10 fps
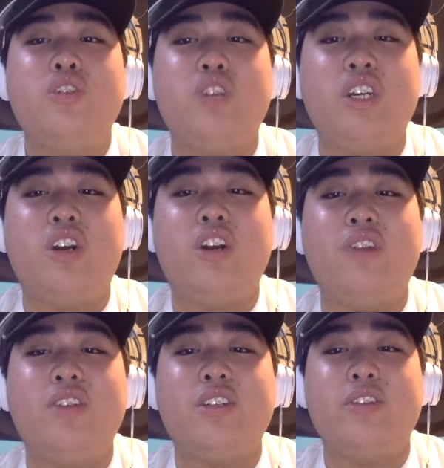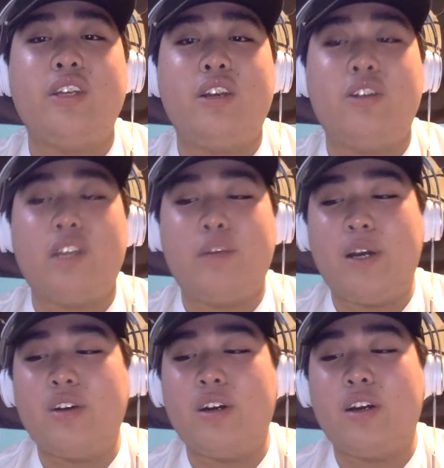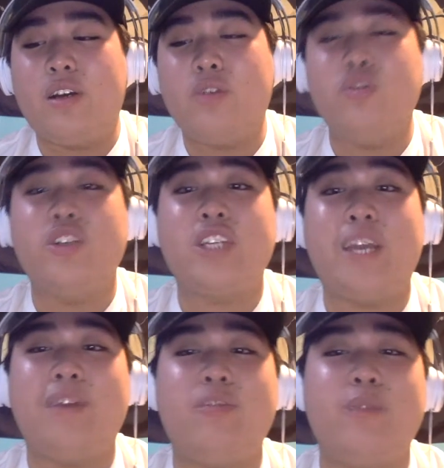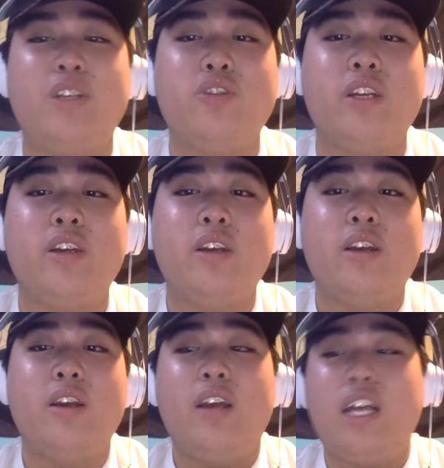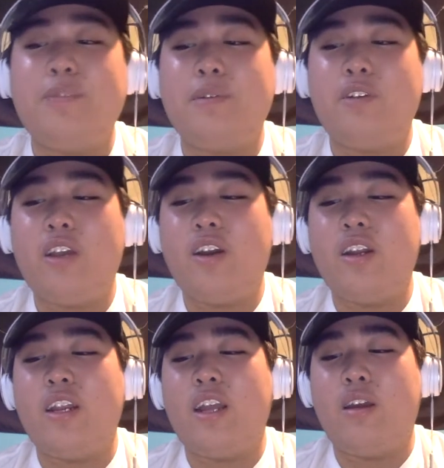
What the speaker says: Trae Young, obviously, Clint Capella, who just came back from injury. It's been looking good, and